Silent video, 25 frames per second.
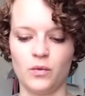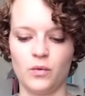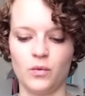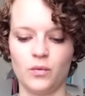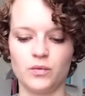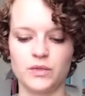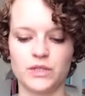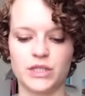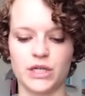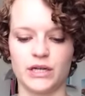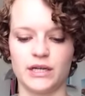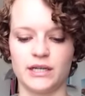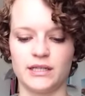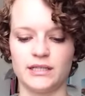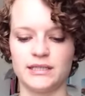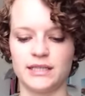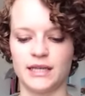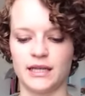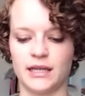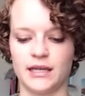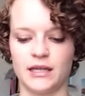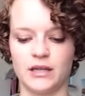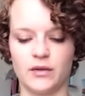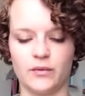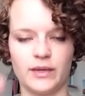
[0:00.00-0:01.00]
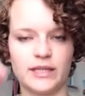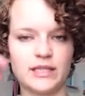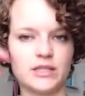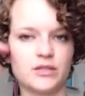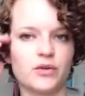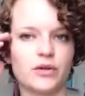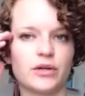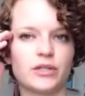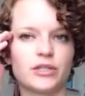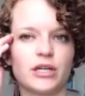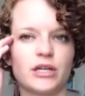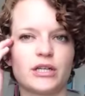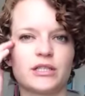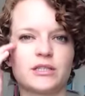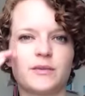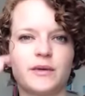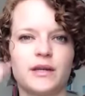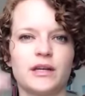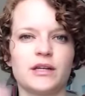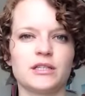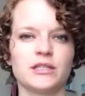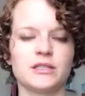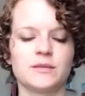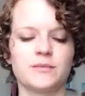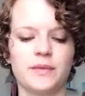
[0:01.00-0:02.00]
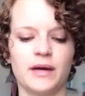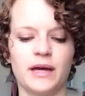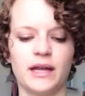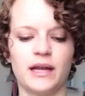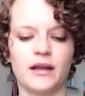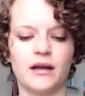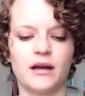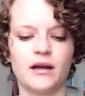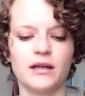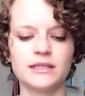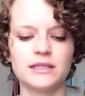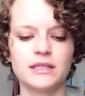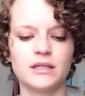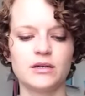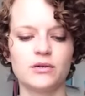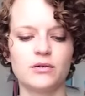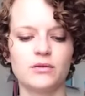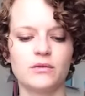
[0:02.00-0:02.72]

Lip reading: started selling the West Yorkshire Spinners, but also